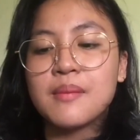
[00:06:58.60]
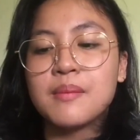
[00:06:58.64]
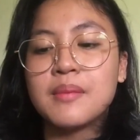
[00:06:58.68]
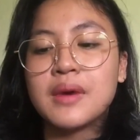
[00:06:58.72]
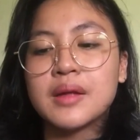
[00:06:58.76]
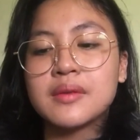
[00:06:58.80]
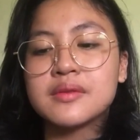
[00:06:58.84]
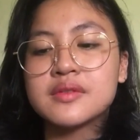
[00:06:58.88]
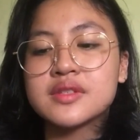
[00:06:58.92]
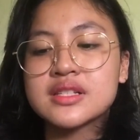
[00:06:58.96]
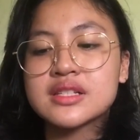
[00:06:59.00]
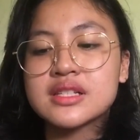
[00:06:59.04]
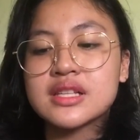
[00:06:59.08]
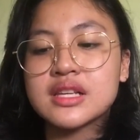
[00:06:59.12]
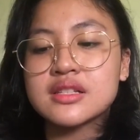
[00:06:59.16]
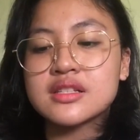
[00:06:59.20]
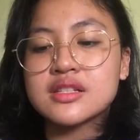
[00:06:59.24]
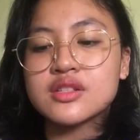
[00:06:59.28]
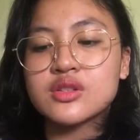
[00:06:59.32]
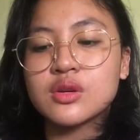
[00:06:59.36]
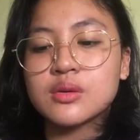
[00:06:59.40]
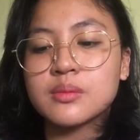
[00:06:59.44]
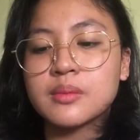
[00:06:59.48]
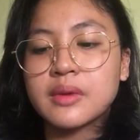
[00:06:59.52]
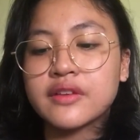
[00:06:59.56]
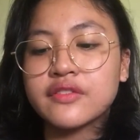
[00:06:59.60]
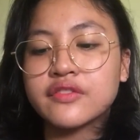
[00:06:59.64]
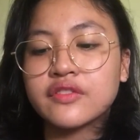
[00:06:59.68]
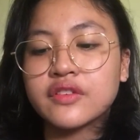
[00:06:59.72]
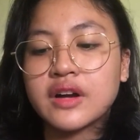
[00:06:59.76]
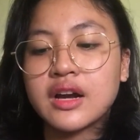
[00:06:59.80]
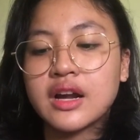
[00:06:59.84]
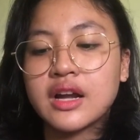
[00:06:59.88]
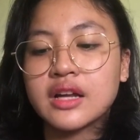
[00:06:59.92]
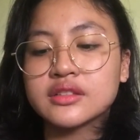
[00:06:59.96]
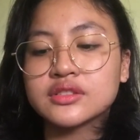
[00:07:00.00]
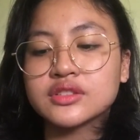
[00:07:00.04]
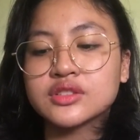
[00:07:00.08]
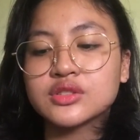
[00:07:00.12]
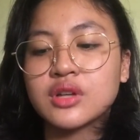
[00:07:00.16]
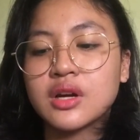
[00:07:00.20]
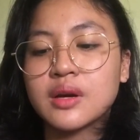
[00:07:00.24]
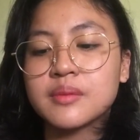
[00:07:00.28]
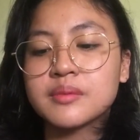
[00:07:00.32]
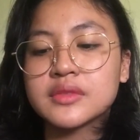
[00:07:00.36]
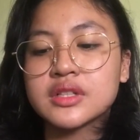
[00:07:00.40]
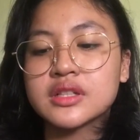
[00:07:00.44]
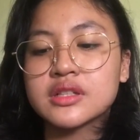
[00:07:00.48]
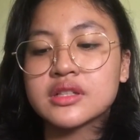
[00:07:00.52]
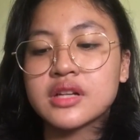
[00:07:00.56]
but since you're my friend so
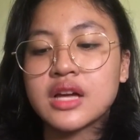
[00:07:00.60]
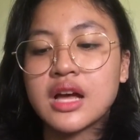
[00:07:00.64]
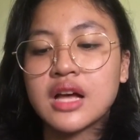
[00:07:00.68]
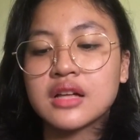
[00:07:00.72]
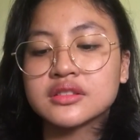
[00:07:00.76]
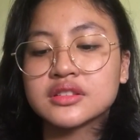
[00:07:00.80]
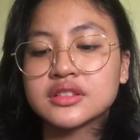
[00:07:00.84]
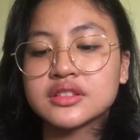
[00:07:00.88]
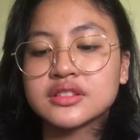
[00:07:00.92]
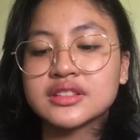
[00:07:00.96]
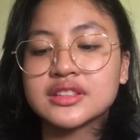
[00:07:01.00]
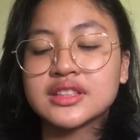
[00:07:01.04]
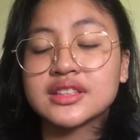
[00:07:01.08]
I'm gonna answer